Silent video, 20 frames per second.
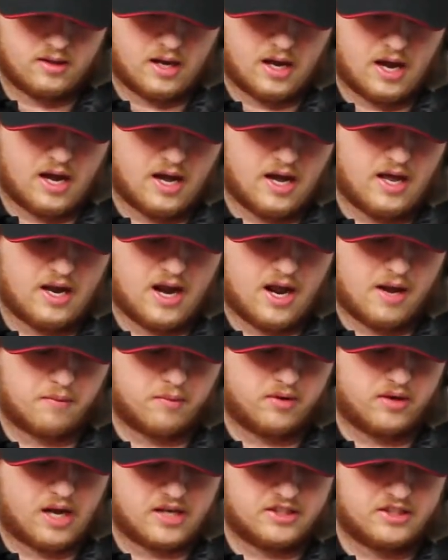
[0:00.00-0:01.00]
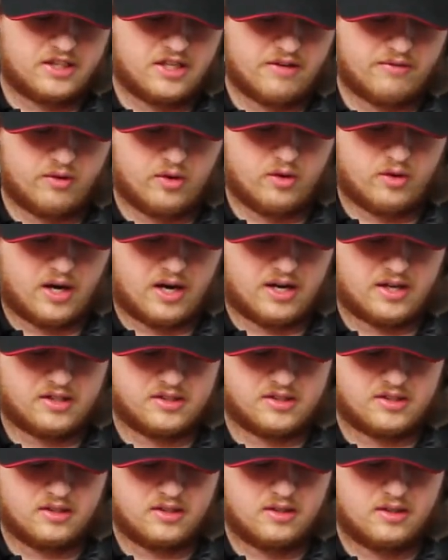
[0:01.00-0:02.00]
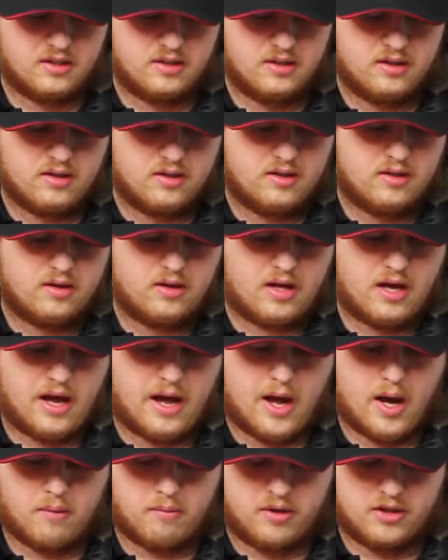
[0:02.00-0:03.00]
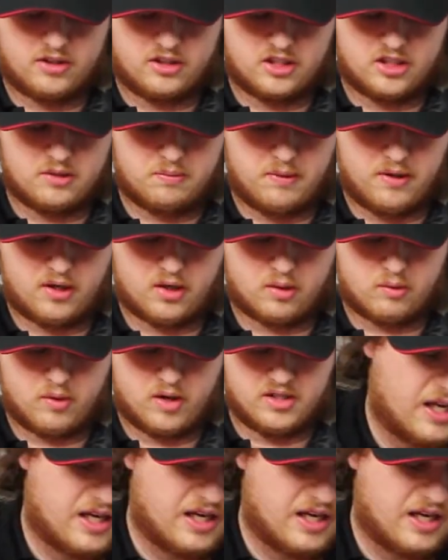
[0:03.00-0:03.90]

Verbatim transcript: Uh, and I will actually give you guys how much this speaker was.